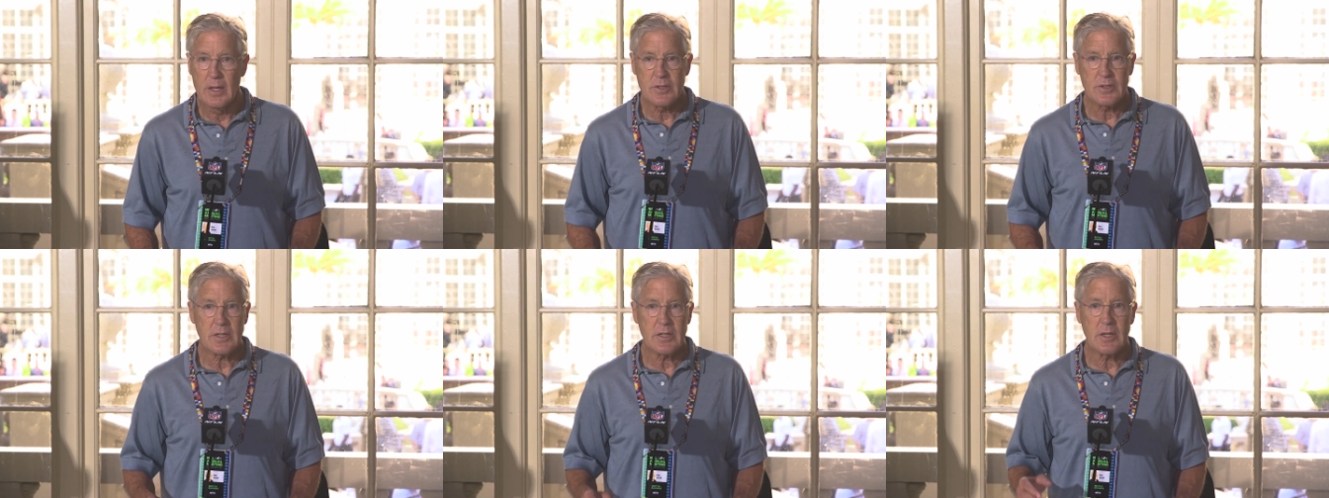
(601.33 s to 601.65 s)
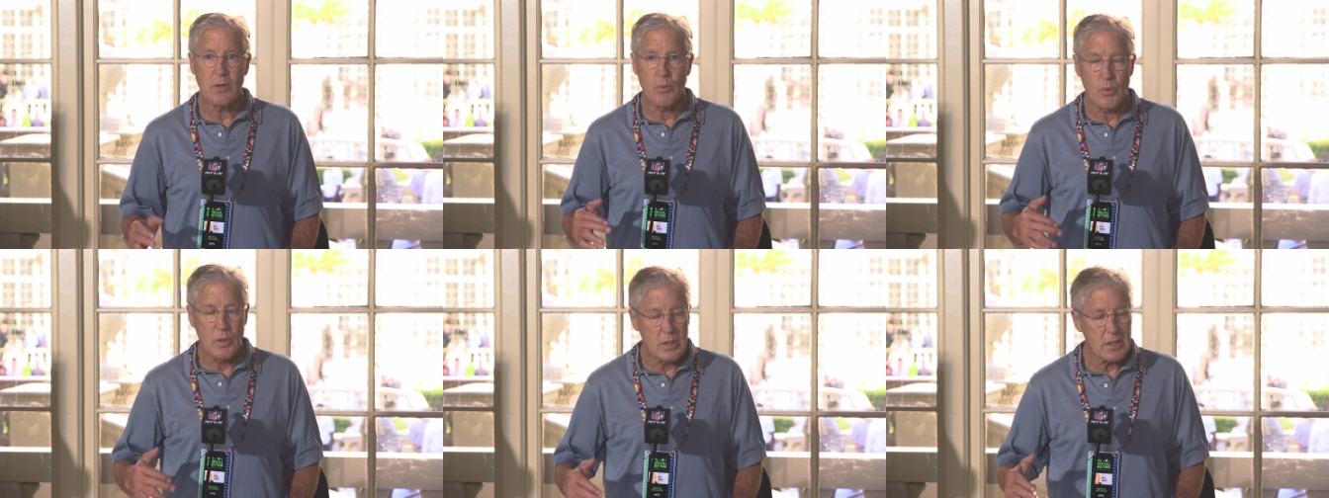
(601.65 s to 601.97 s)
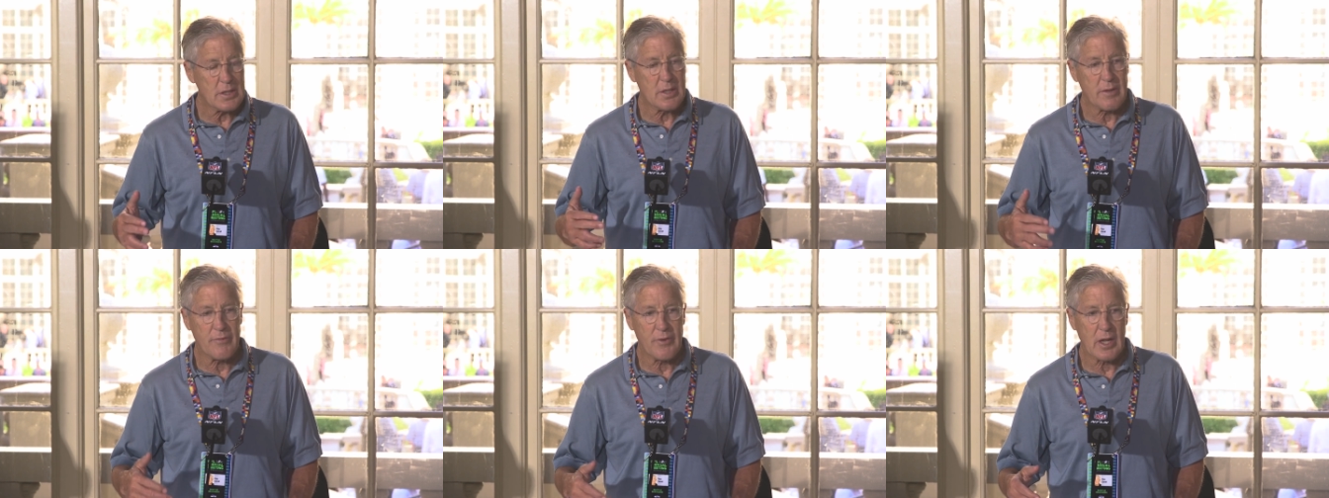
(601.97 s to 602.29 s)
Sidney
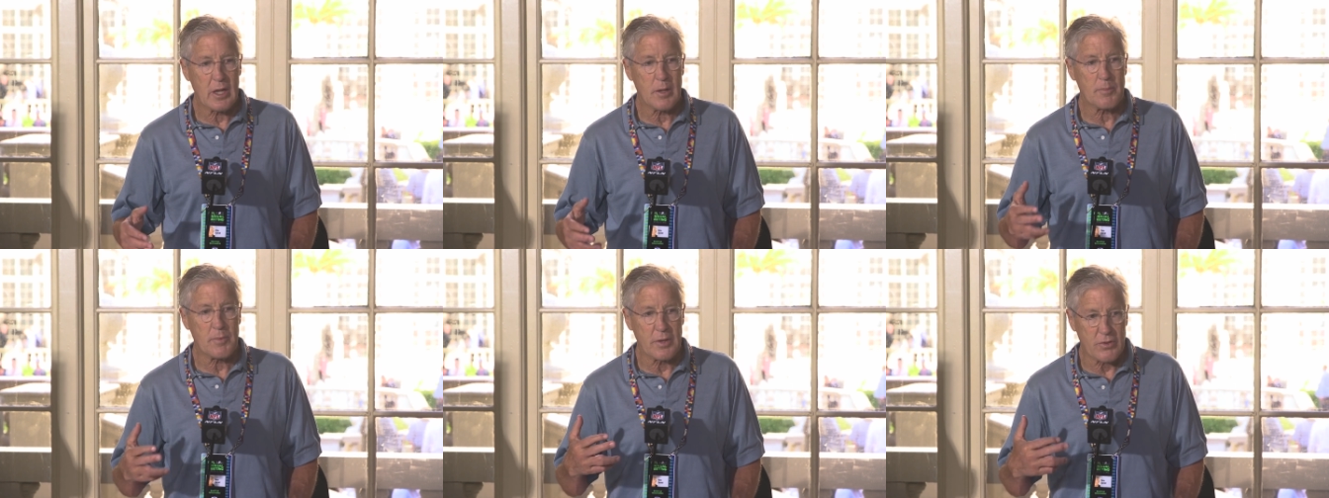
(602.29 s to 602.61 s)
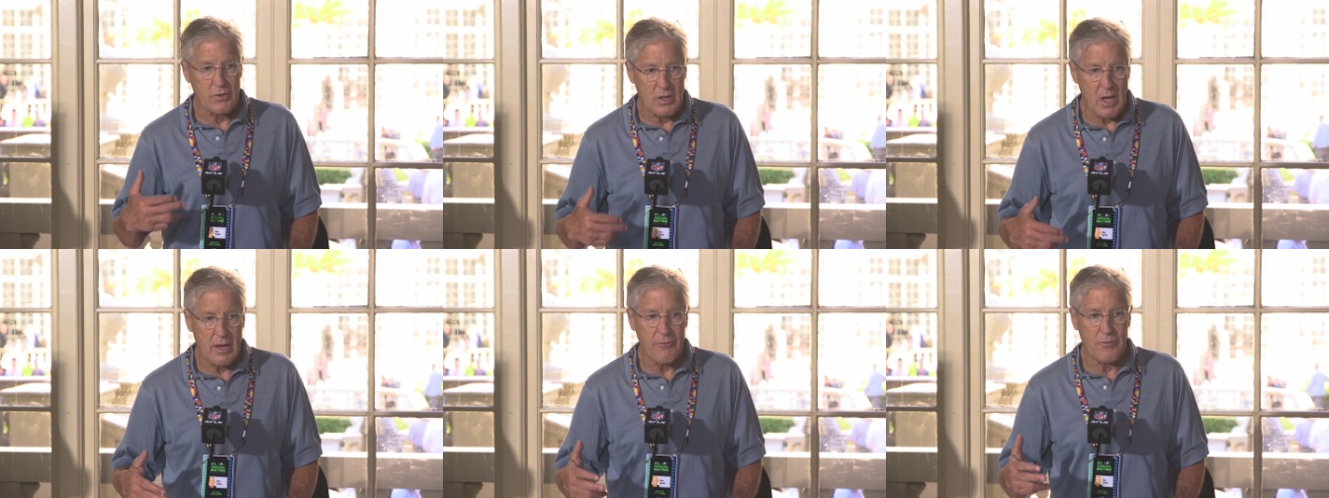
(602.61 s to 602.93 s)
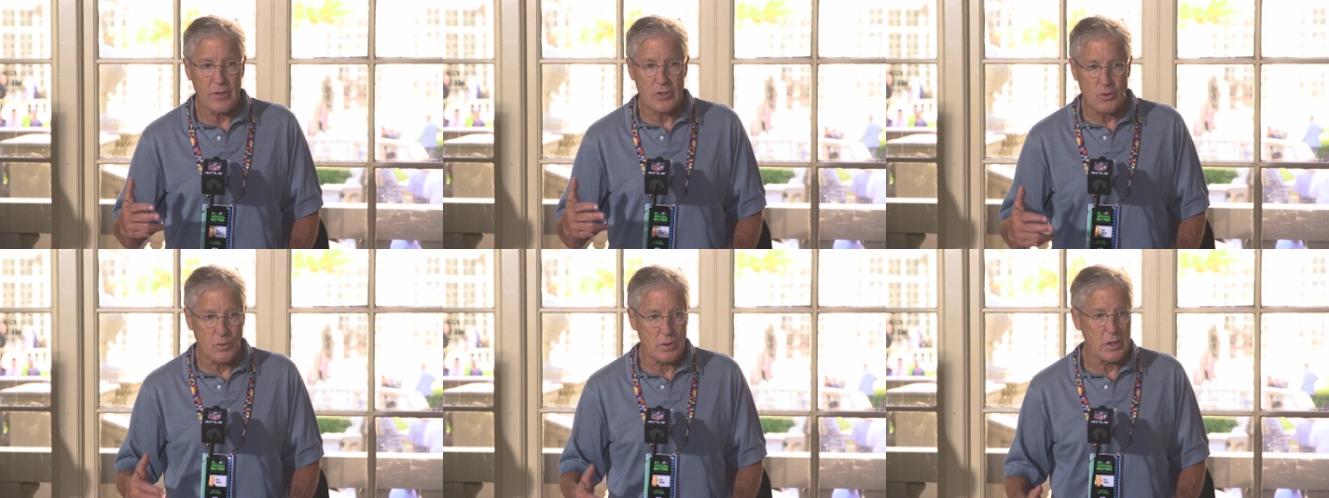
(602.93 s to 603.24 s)
really developed and his confidence